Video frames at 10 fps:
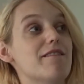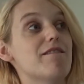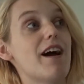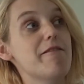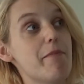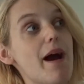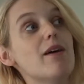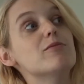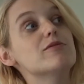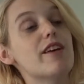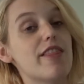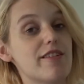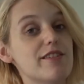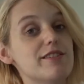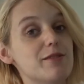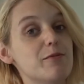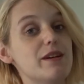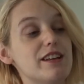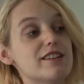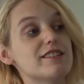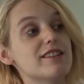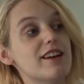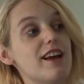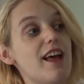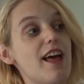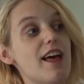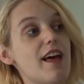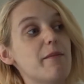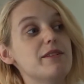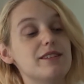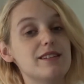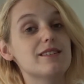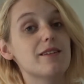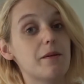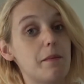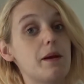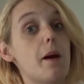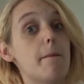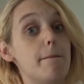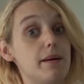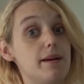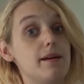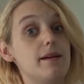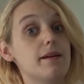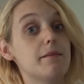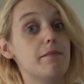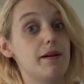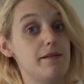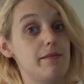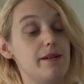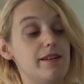5 pounds at 32 weeks. That means he's gonna be a big baby.